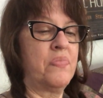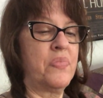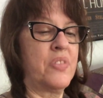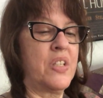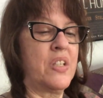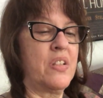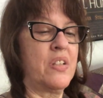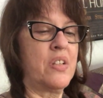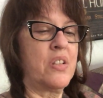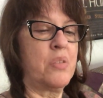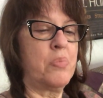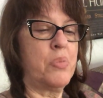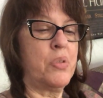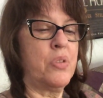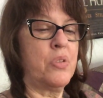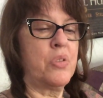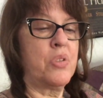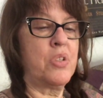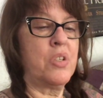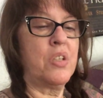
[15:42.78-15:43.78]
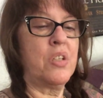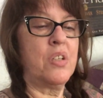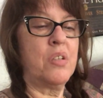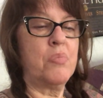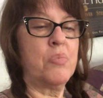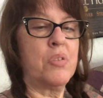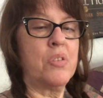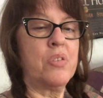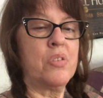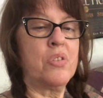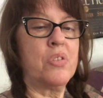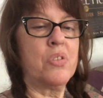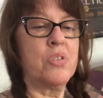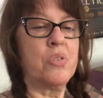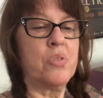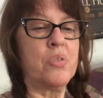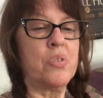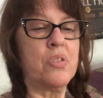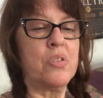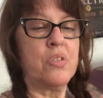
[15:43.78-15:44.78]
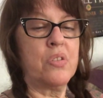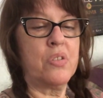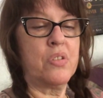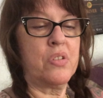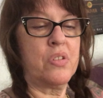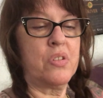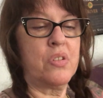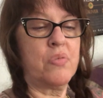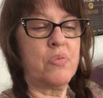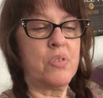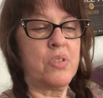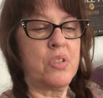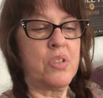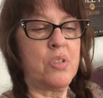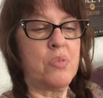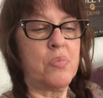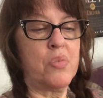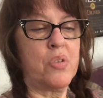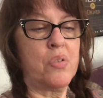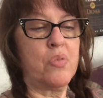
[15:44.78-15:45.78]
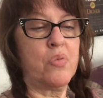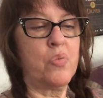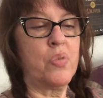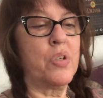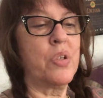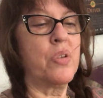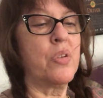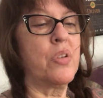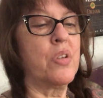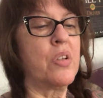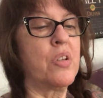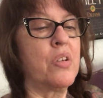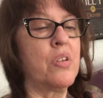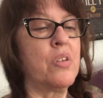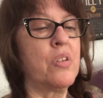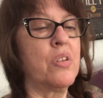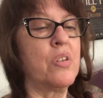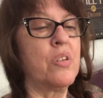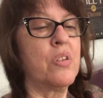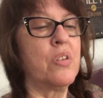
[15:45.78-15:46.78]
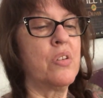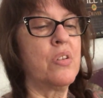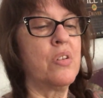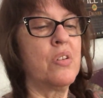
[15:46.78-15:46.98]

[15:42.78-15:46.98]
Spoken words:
I like the ball chain, but it's short. It's just with some little weird thing on it.